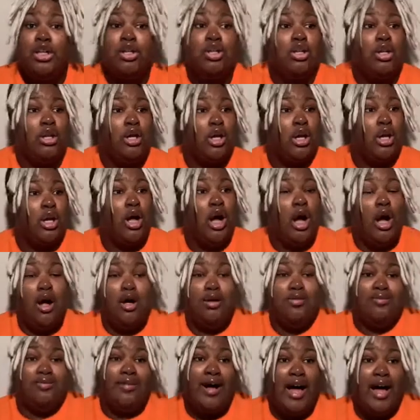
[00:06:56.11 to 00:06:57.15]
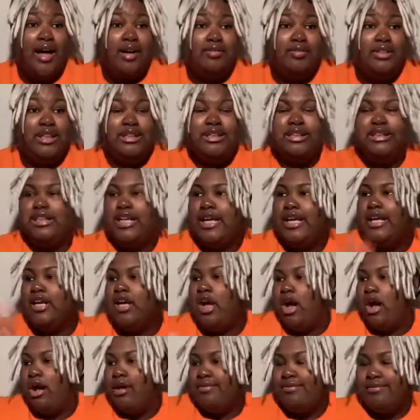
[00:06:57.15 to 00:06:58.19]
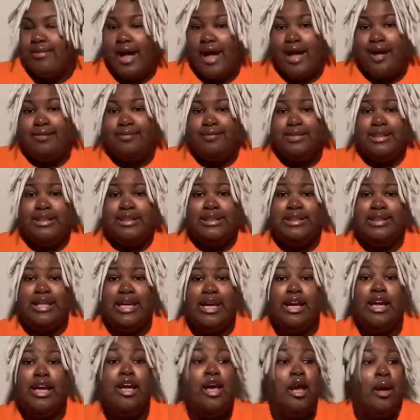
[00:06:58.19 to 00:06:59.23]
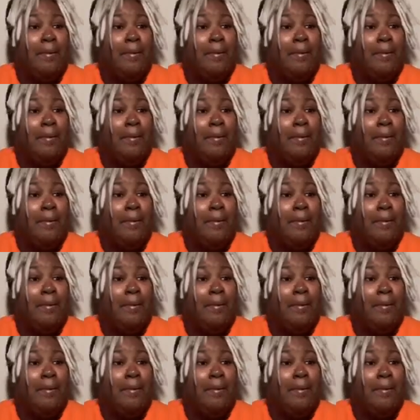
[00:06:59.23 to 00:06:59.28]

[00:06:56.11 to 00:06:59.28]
You're going to call 5 this day, call 5 this day,